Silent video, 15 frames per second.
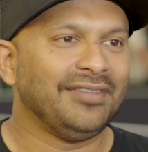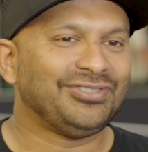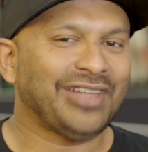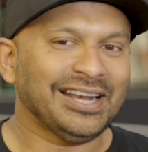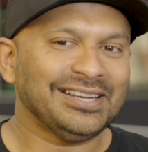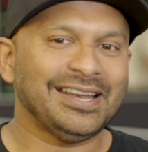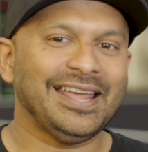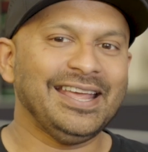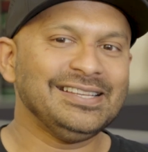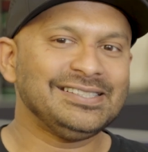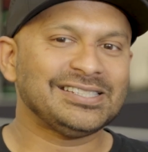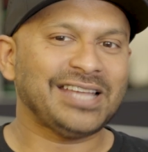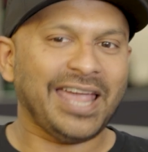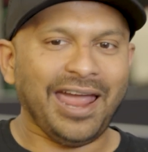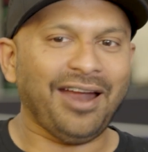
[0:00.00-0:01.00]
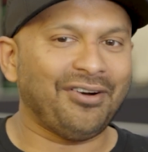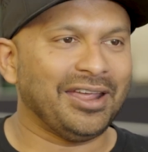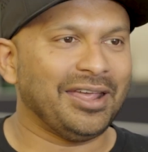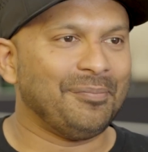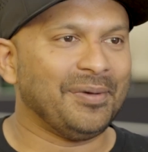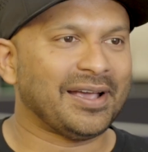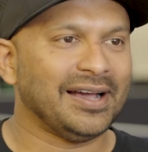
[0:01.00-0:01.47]
That is
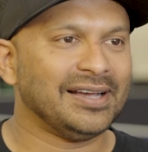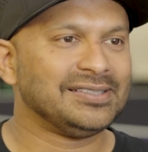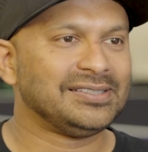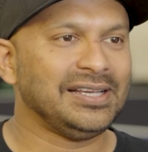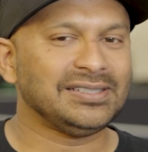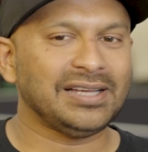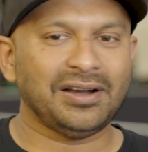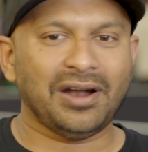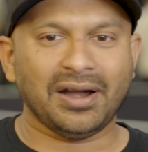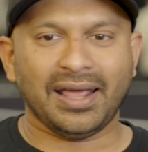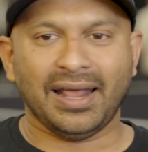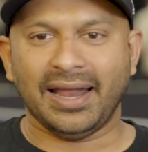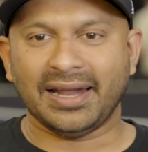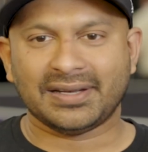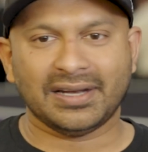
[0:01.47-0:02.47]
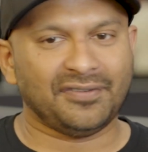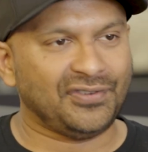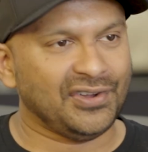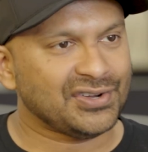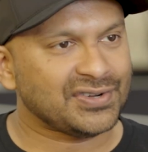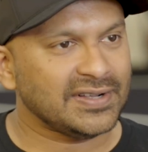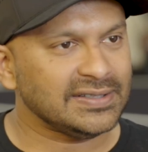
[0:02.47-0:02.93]
scary because these are not elected
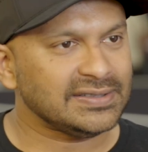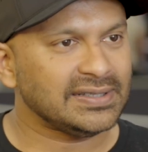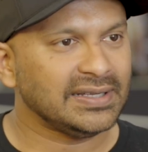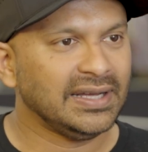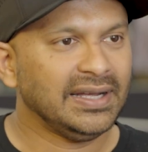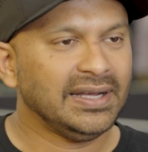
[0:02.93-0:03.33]
officials.